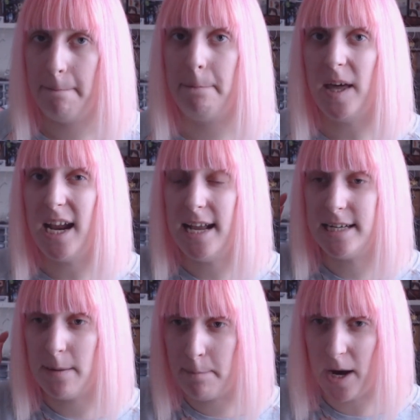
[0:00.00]
But I
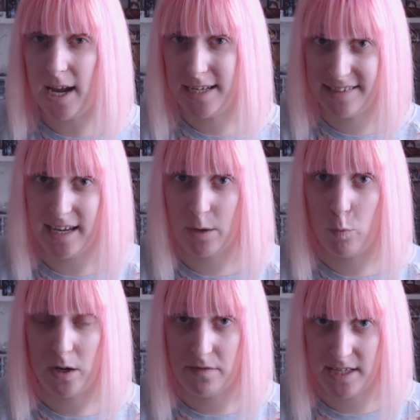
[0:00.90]
ended up buying a second
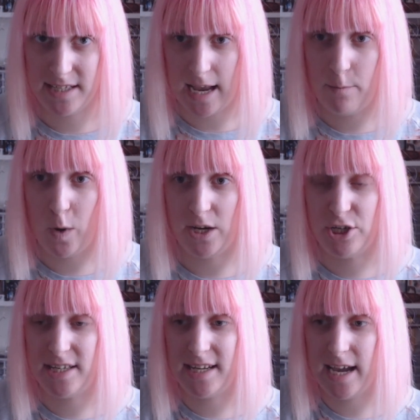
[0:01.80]
one of this same wig
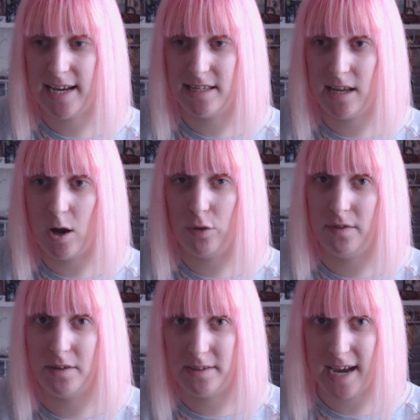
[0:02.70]
just in case it, on
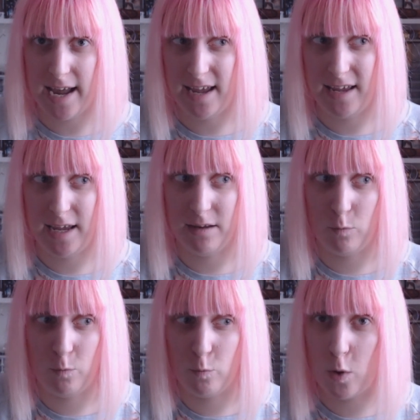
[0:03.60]
the day it
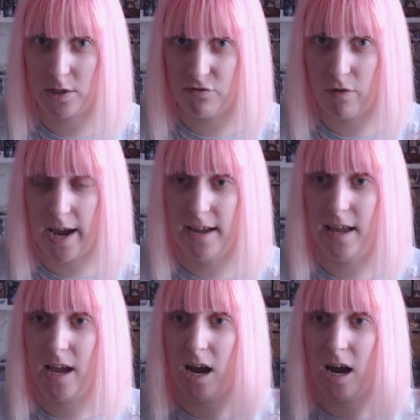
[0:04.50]
wasn't right.